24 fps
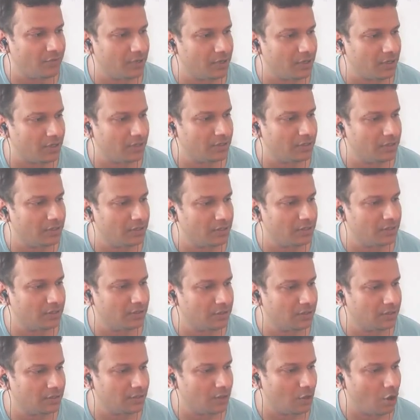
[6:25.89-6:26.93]
the
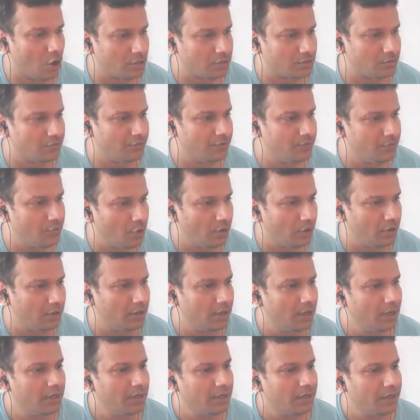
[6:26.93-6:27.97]
loss we want
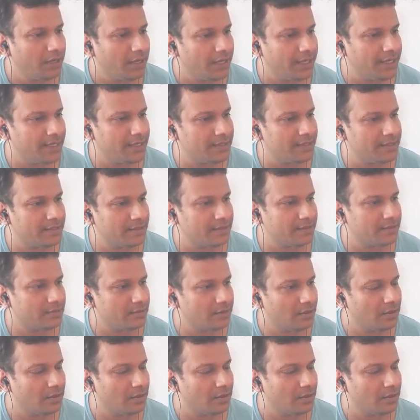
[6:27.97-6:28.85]
is